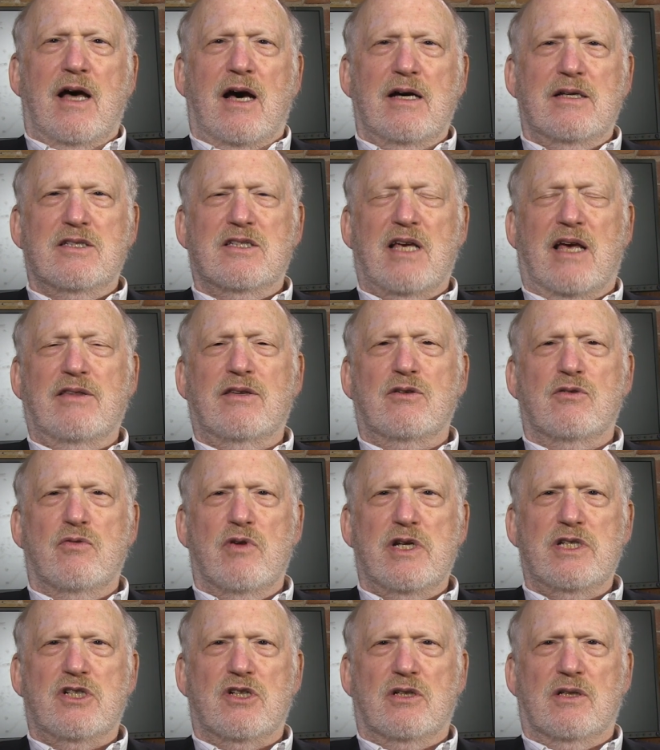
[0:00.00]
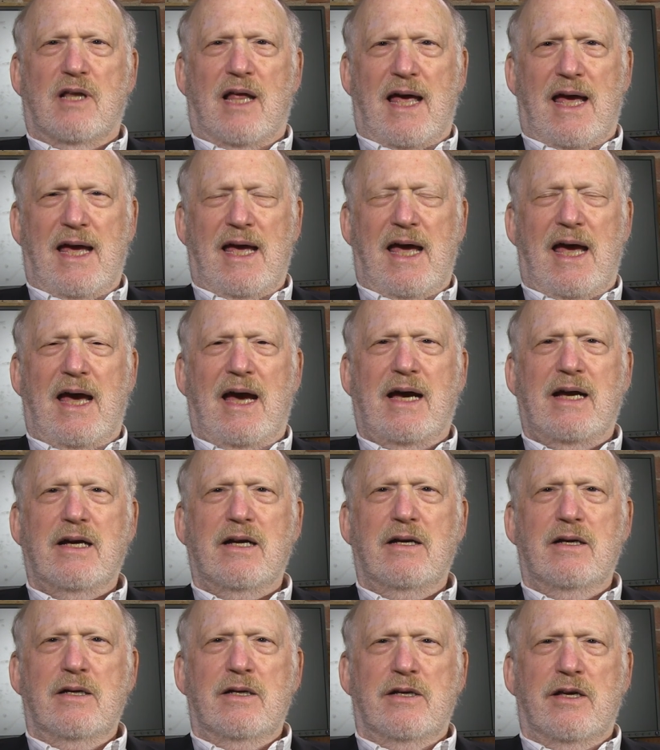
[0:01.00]
Southern Regional AHEC.
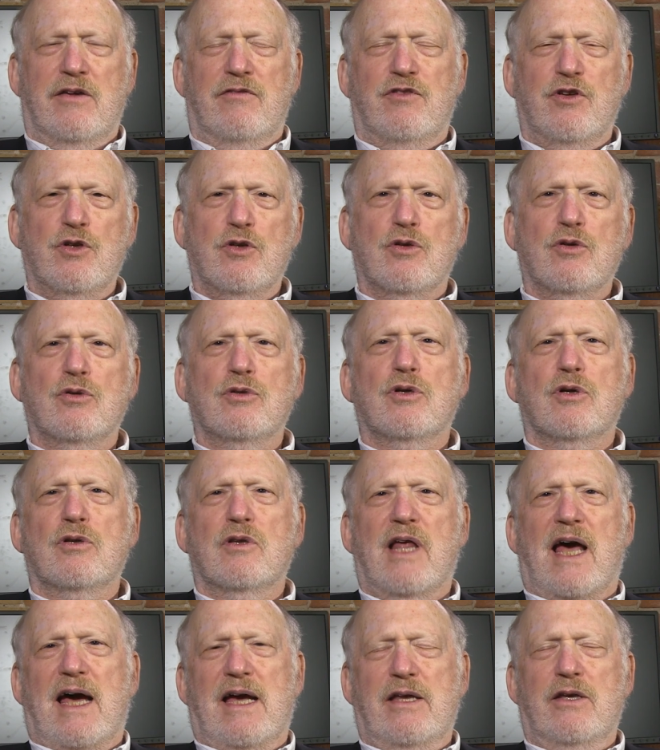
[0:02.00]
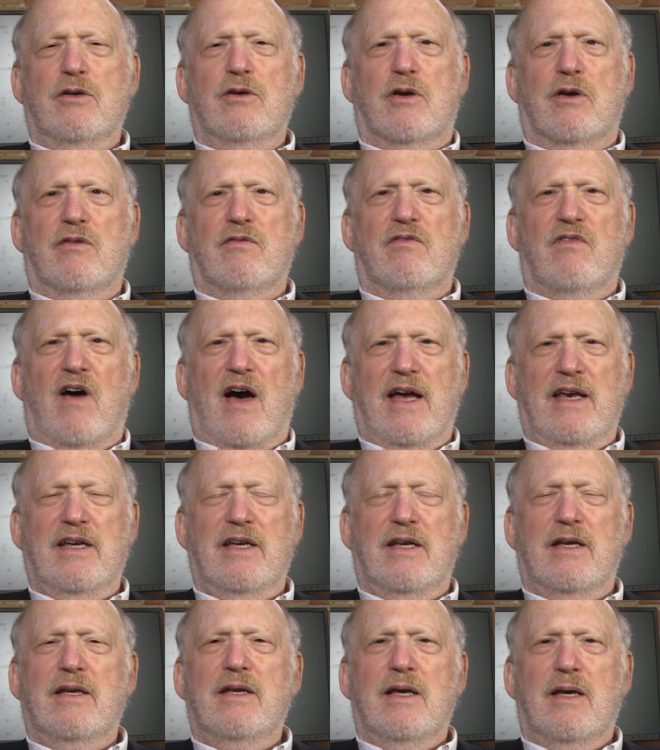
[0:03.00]
If you Google that, you can find
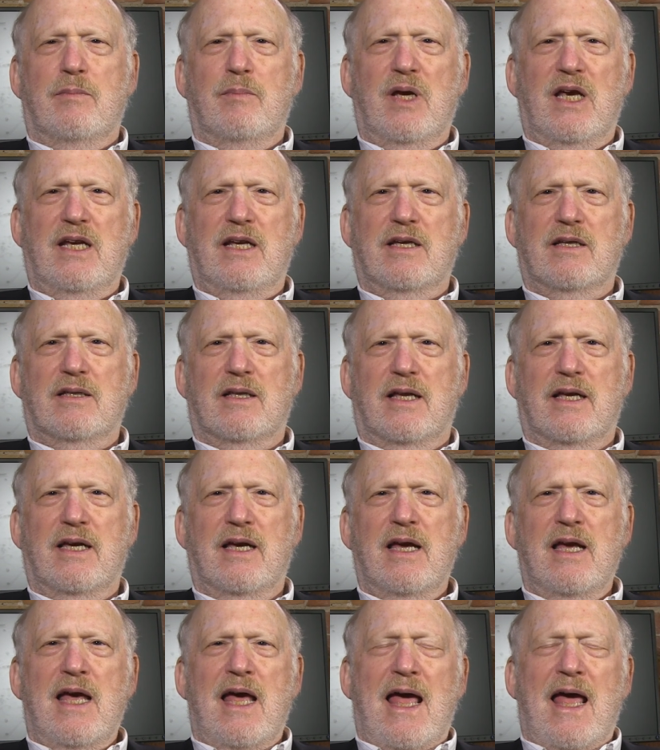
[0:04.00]
it immediately.